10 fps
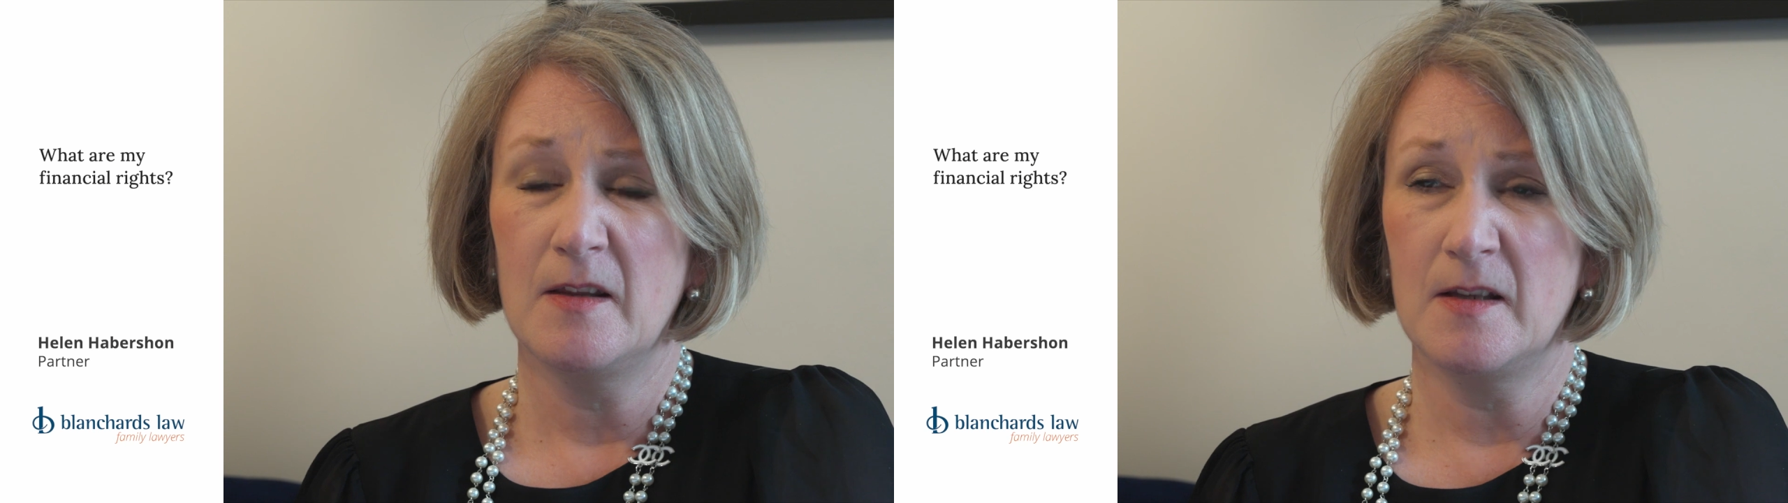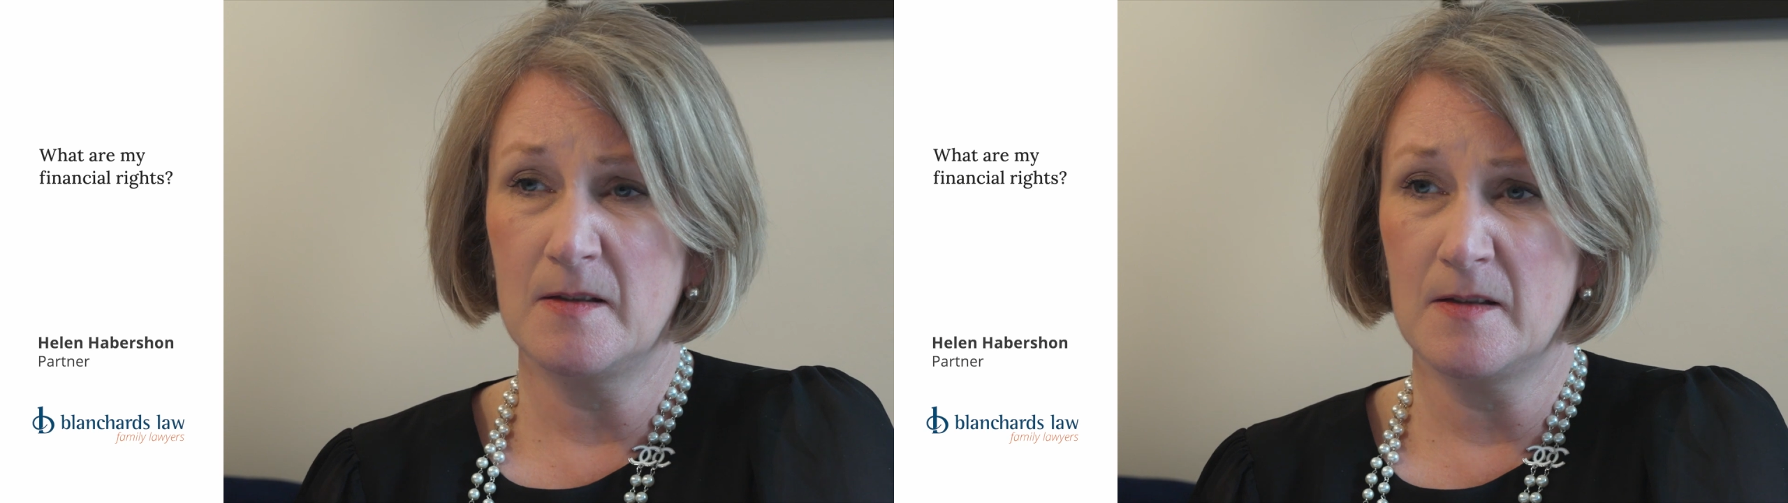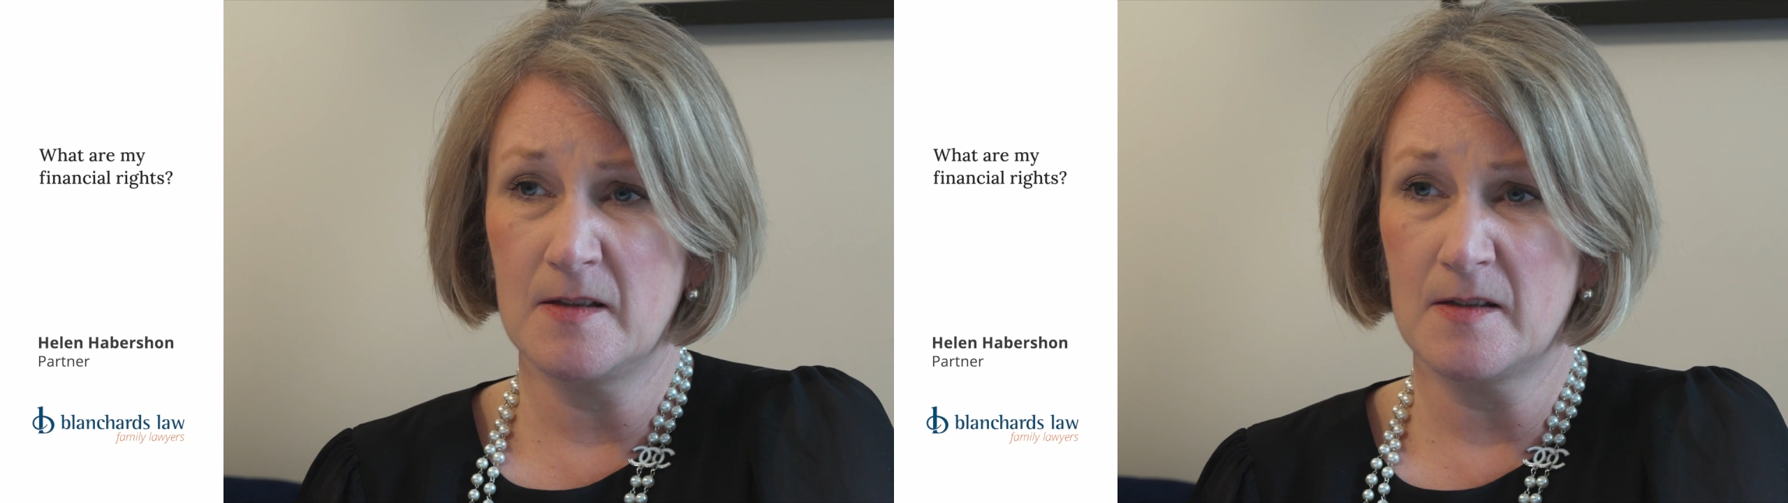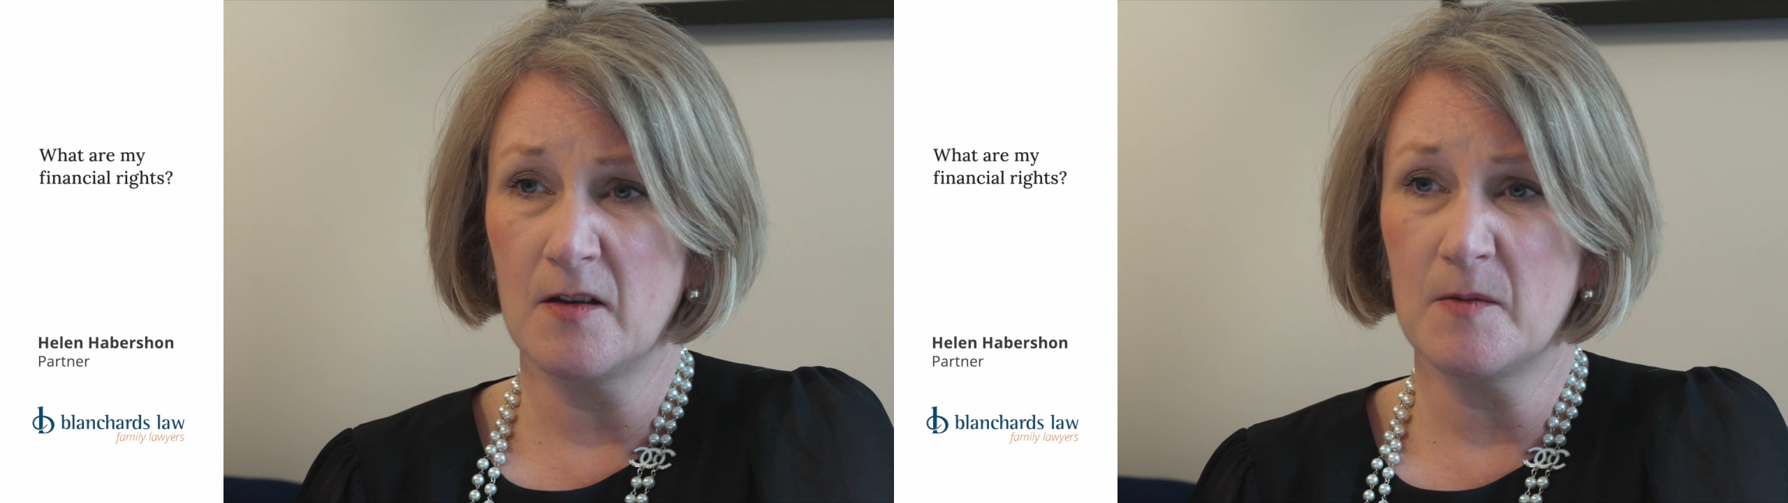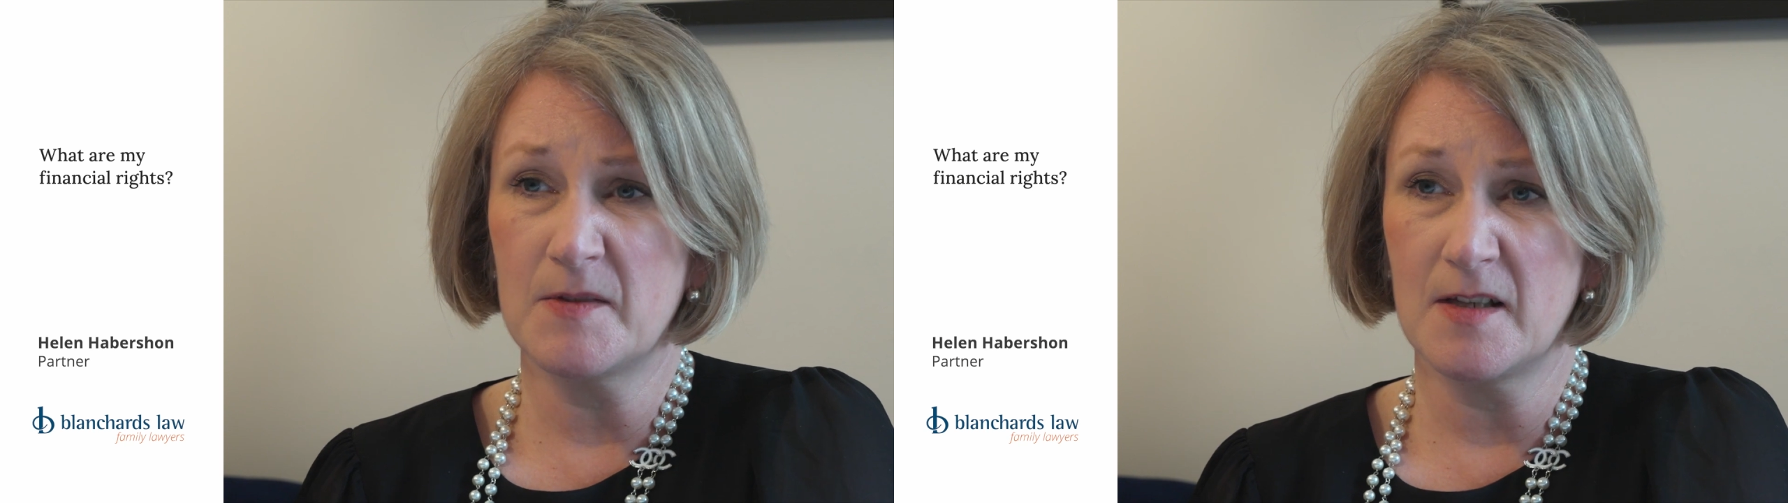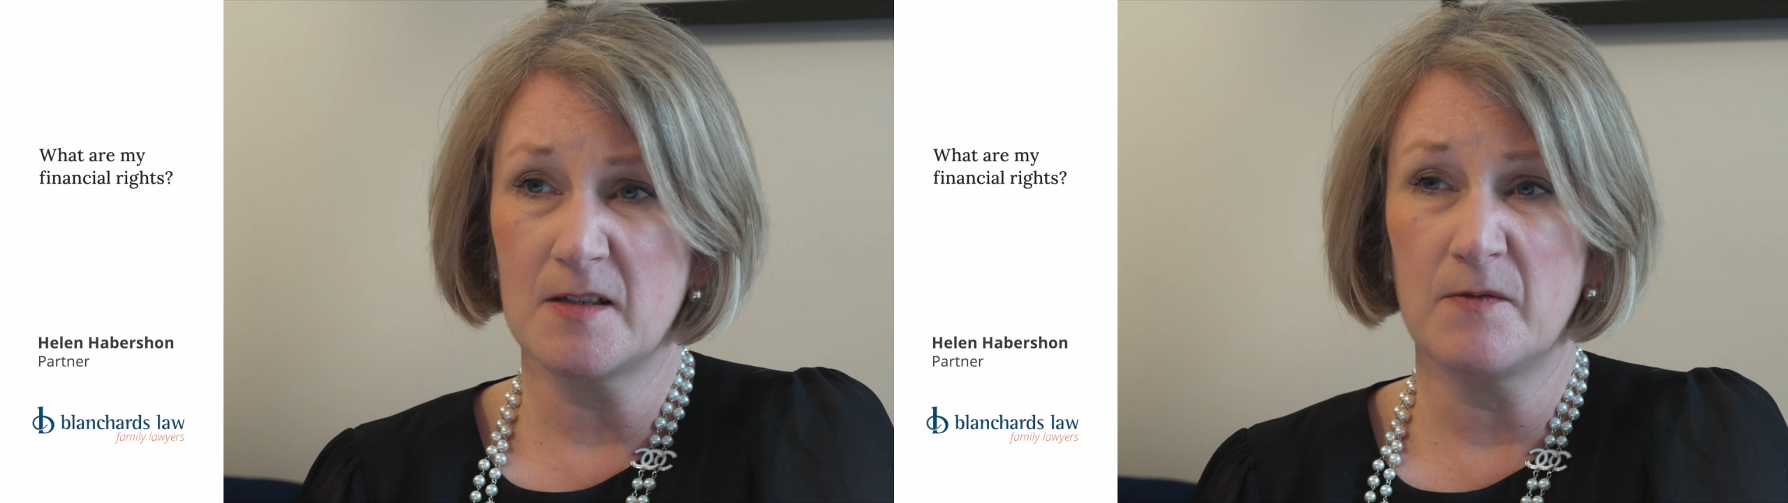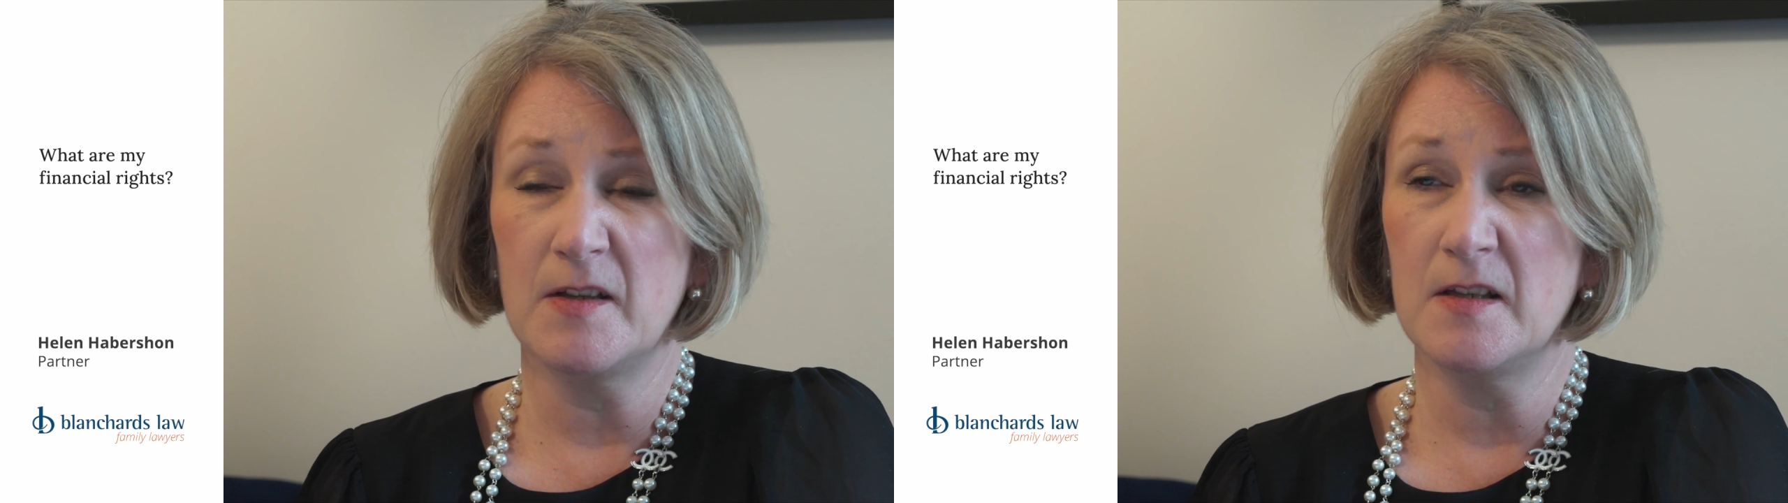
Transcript: the circumstance of the